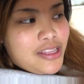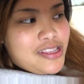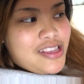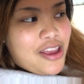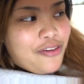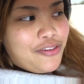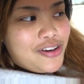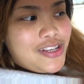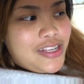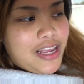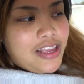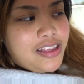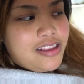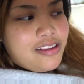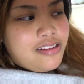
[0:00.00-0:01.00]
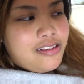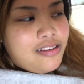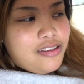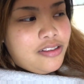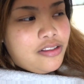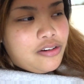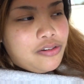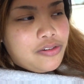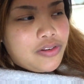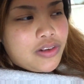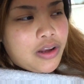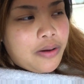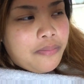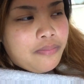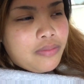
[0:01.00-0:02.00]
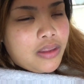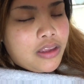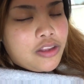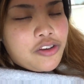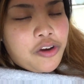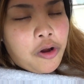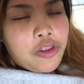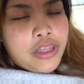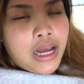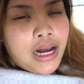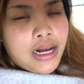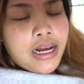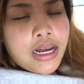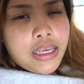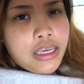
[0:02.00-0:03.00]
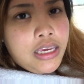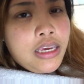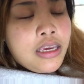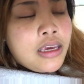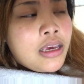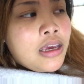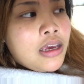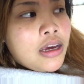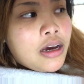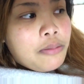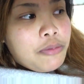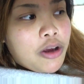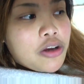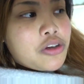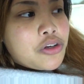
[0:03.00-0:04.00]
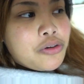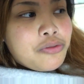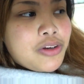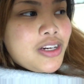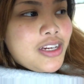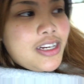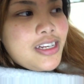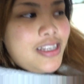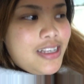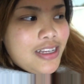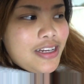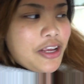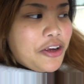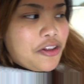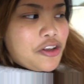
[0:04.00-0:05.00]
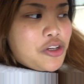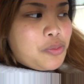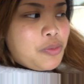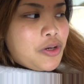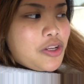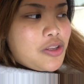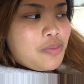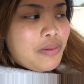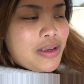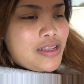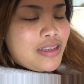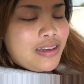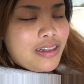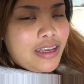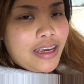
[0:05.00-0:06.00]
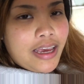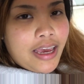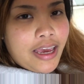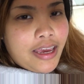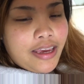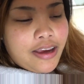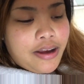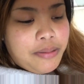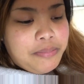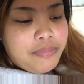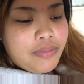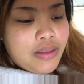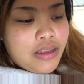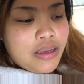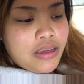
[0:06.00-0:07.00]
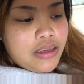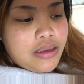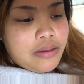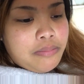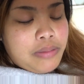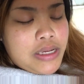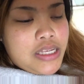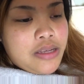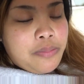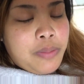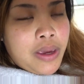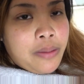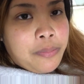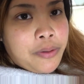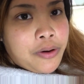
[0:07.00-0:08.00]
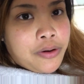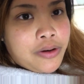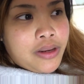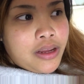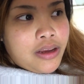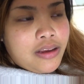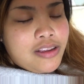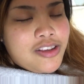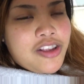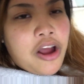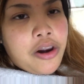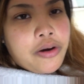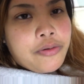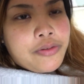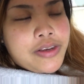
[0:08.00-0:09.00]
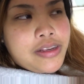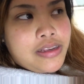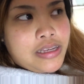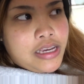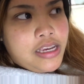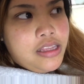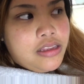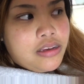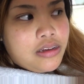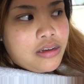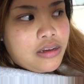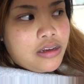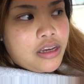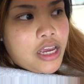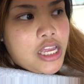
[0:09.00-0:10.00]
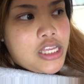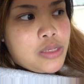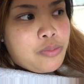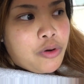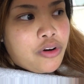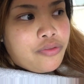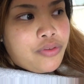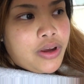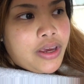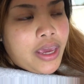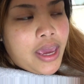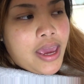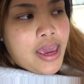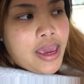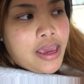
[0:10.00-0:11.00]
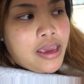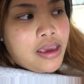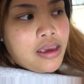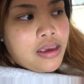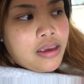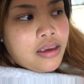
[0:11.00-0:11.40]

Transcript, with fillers: never send those um it's called hagaki. I'm not sure what it is in English, but it's basically a um piece of paper that it's not a receipt. It's more of a hey,